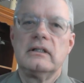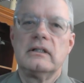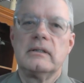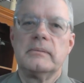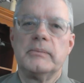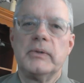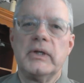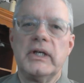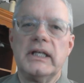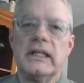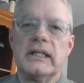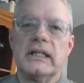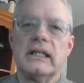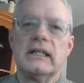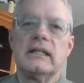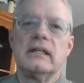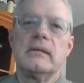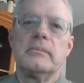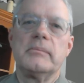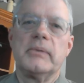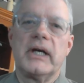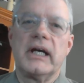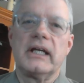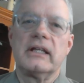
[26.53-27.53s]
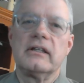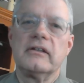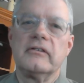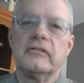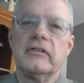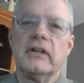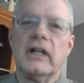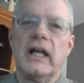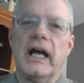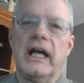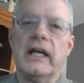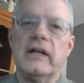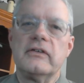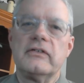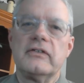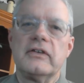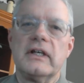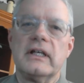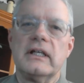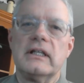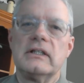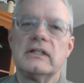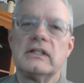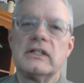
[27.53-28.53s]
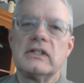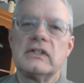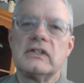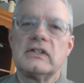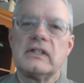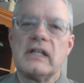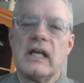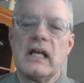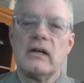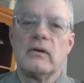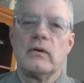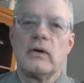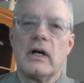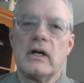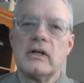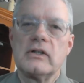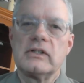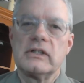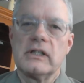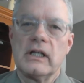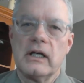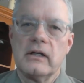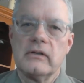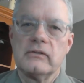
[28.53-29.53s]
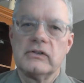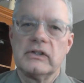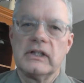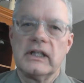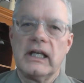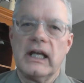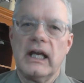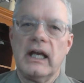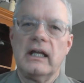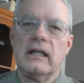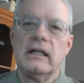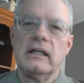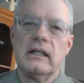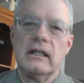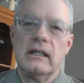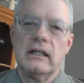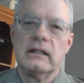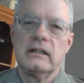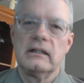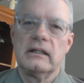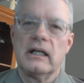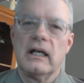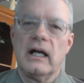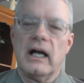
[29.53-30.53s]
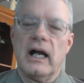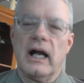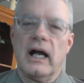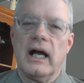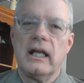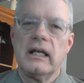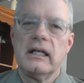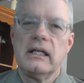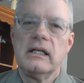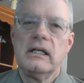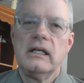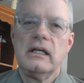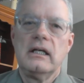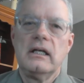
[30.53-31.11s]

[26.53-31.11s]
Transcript: to breathe in the breath of life and to center ourselves again in God.